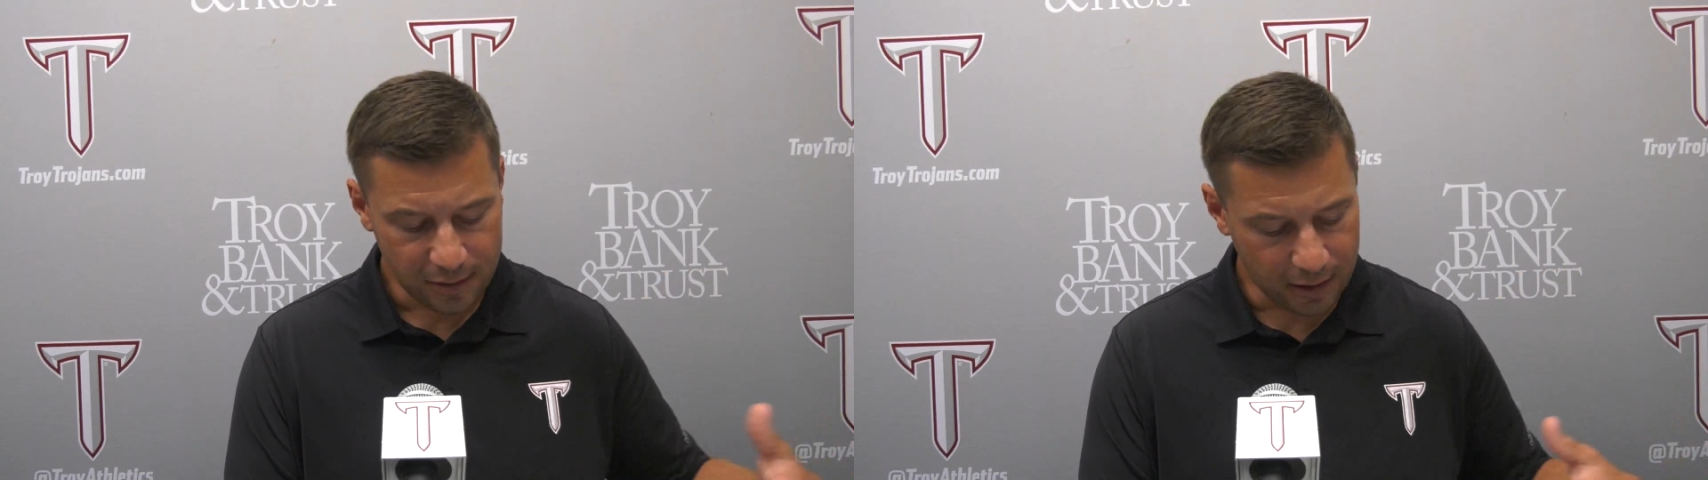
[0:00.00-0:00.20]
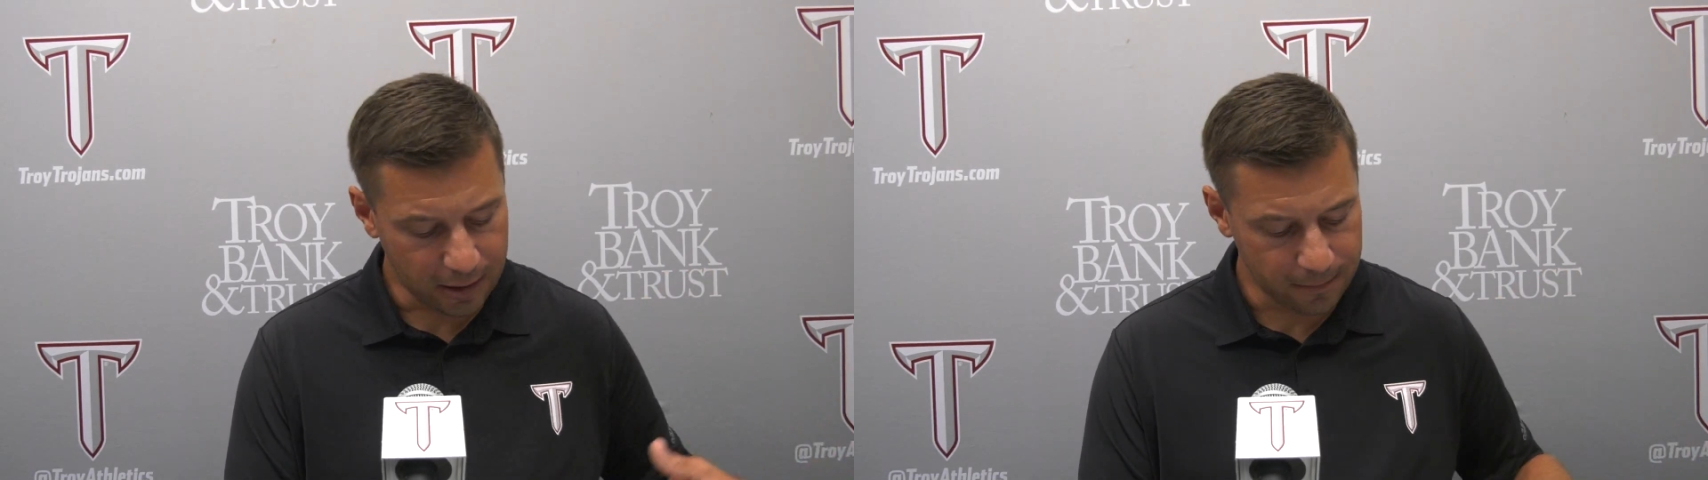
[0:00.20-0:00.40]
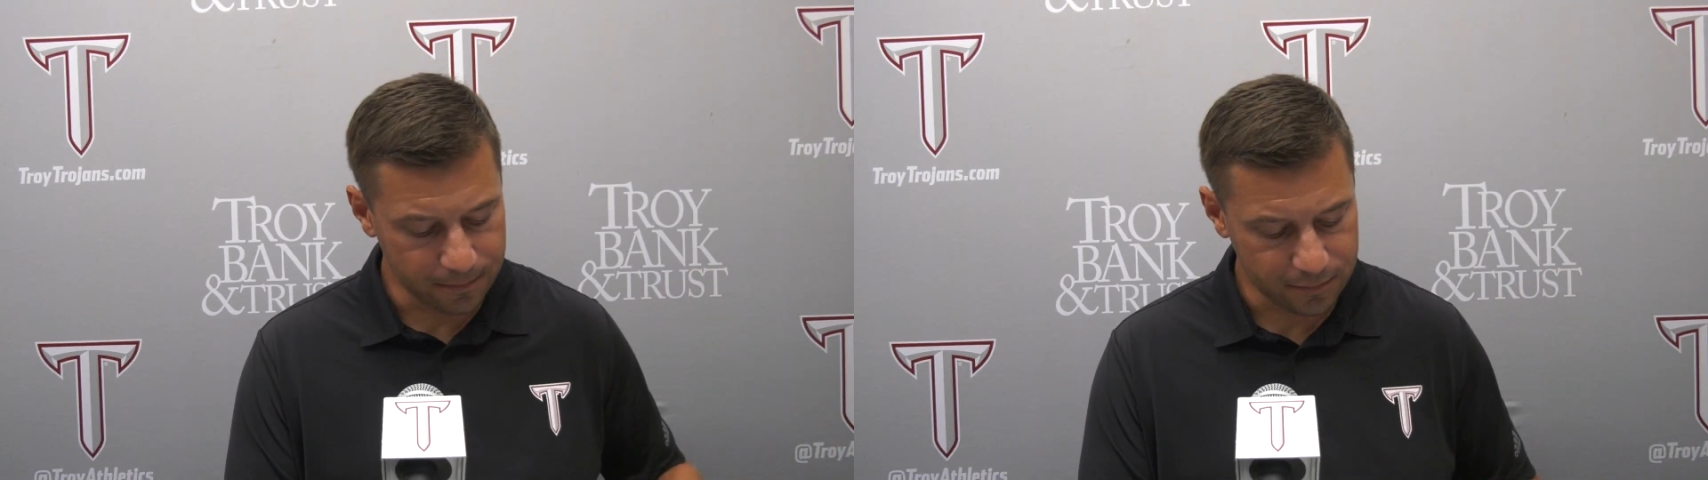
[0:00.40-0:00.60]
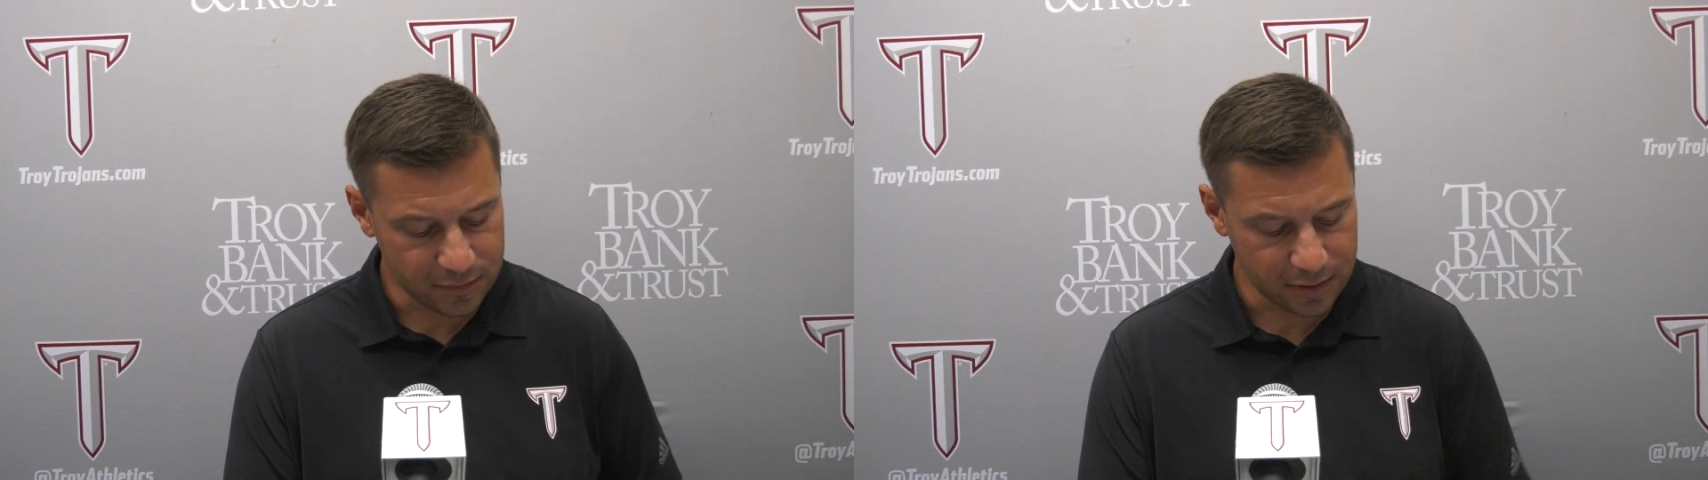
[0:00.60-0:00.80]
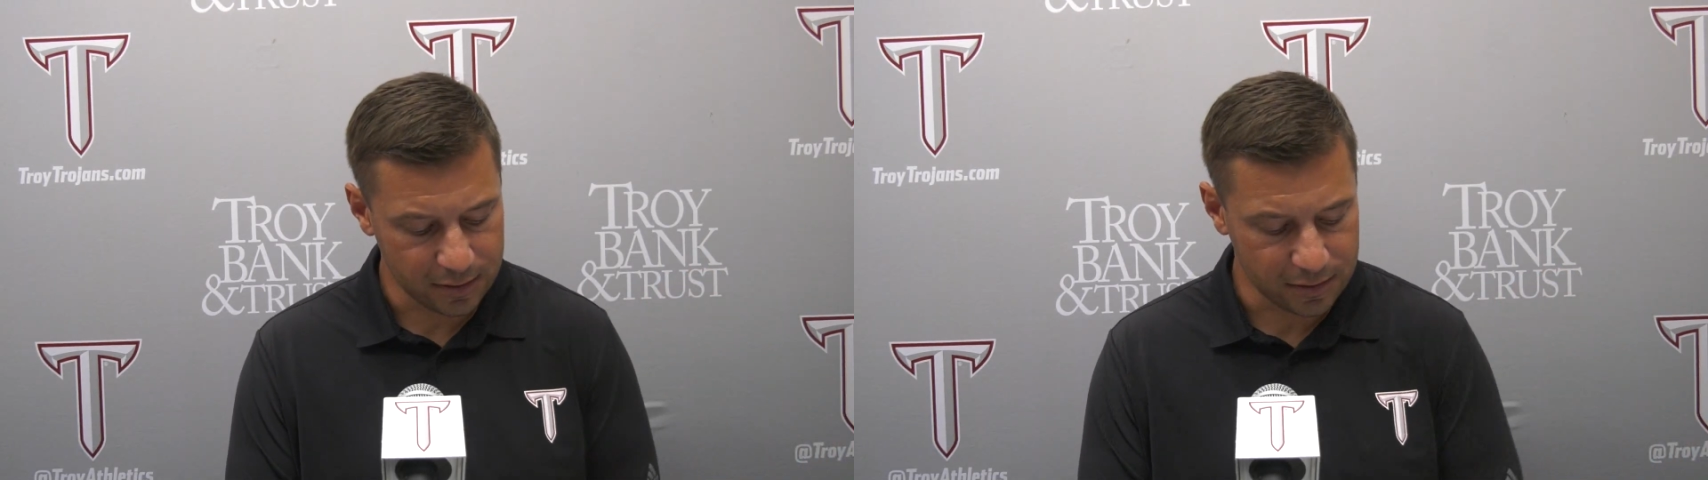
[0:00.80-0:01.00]

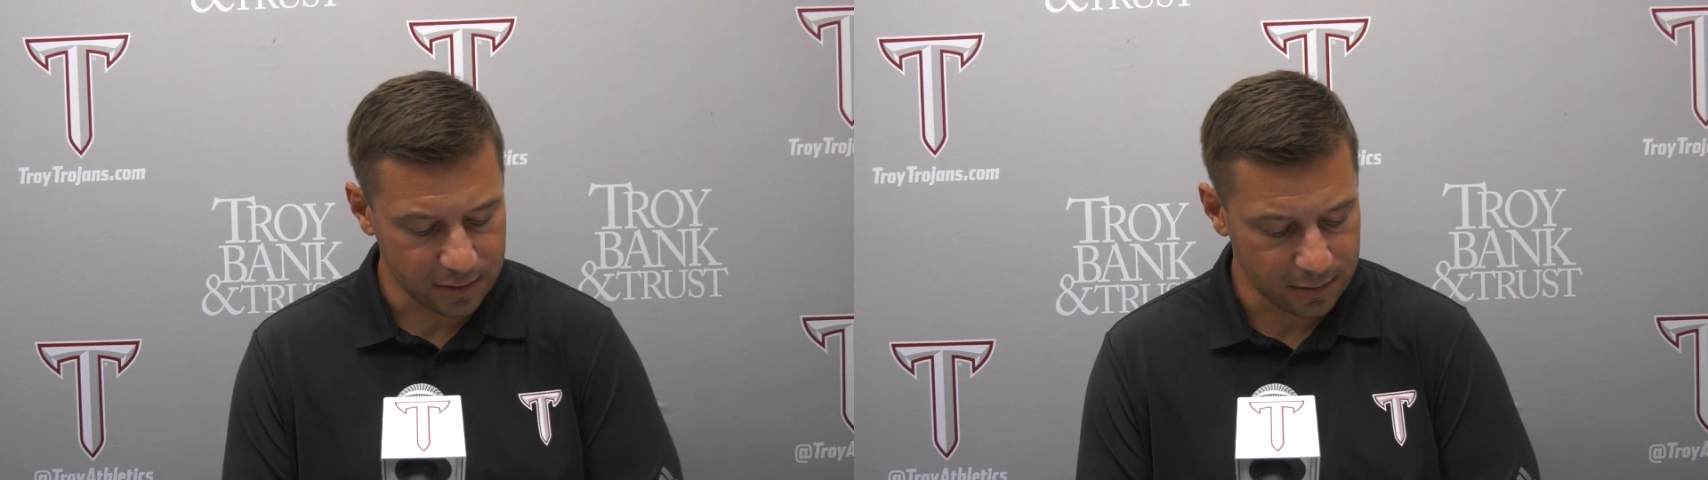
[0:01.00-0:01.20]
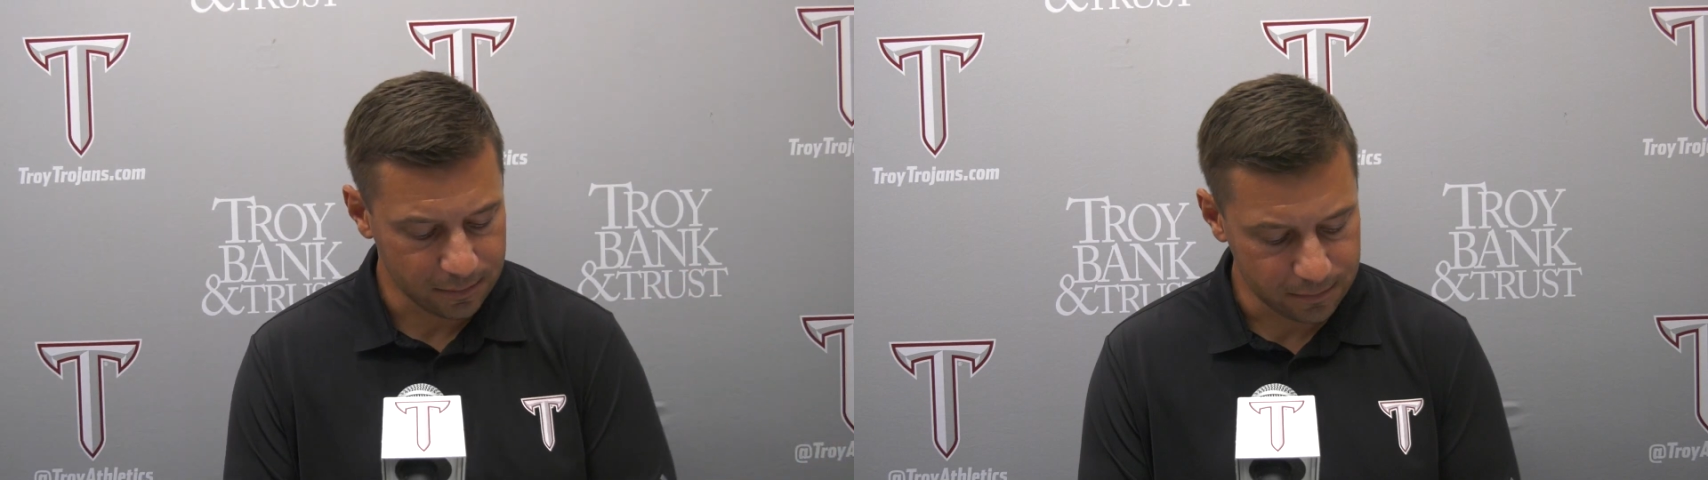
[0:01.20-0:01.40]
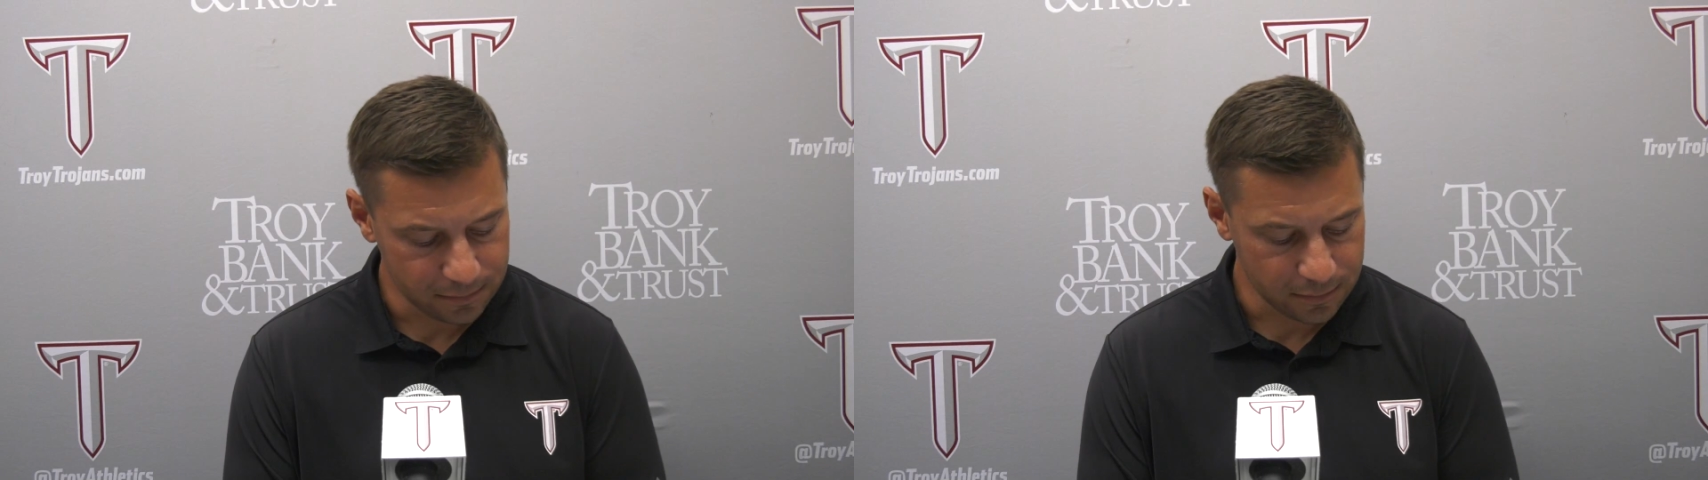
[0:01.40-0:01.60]
to